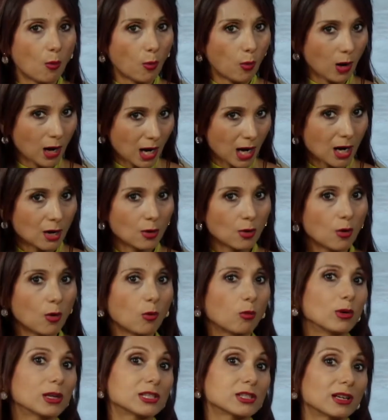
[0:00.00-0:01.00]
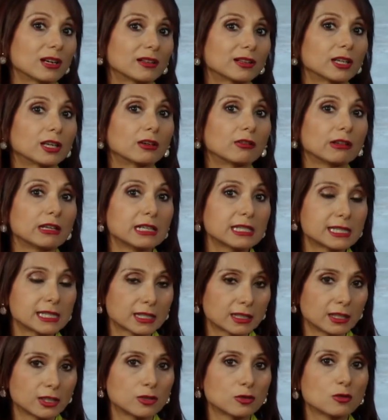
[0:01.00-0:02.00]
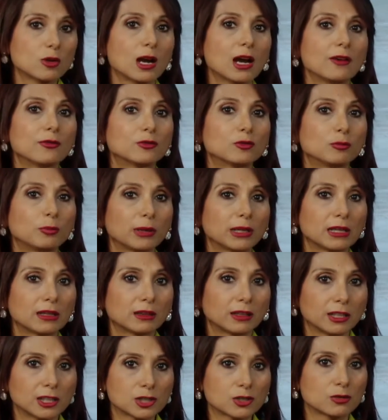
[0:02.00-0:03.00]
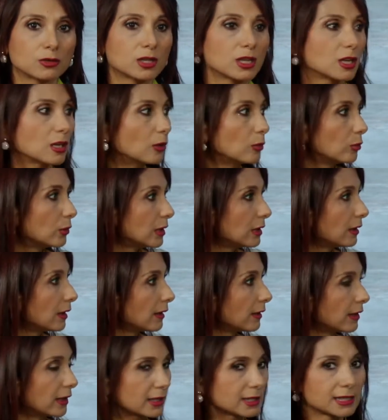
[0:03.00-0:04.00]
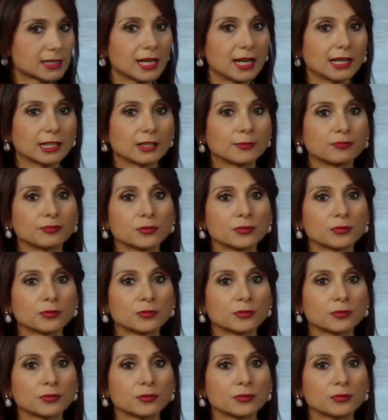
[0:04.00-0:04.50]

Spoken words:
how or which are the risks that you have to pay attention, including the dark side.